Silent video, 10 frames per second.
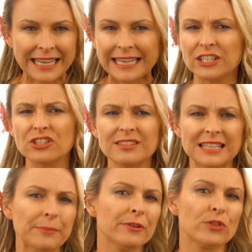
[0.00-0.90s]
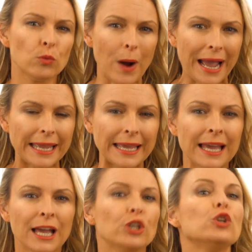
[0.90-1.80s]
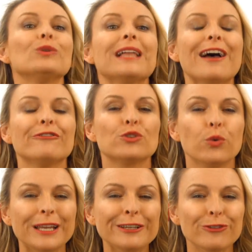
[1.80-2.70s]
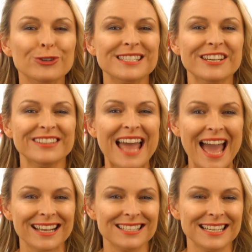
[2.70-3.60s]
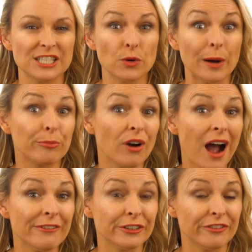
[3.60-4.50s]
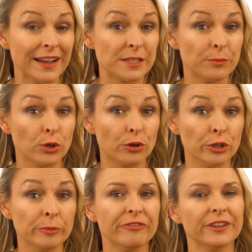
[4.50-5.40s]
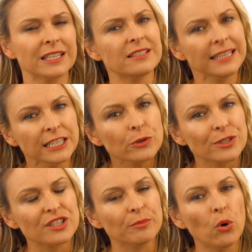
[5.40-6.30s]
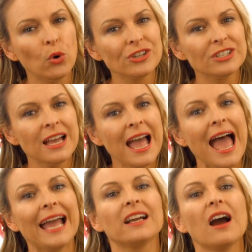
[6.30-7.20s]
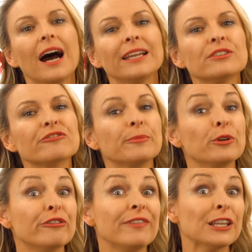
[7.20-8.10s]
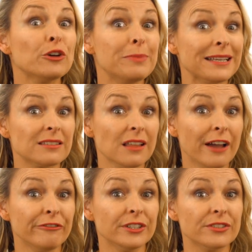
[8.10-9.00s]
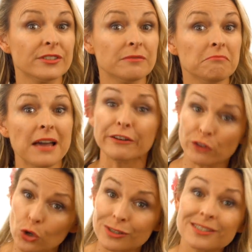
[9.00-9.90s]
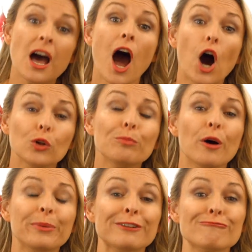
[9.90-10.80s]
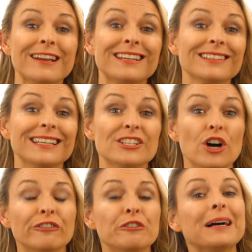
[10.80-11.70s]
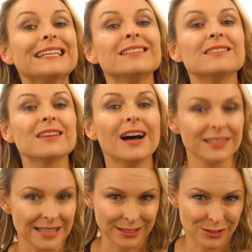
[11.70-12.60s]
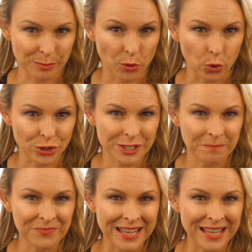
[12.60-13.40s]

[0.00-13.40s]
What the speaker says: Each step of the way, you will have 24/7 access to our private Facebook group for continuous support and guidance from your fellow best lifers. And of course, I'll pop in regularly to offer my insights and support.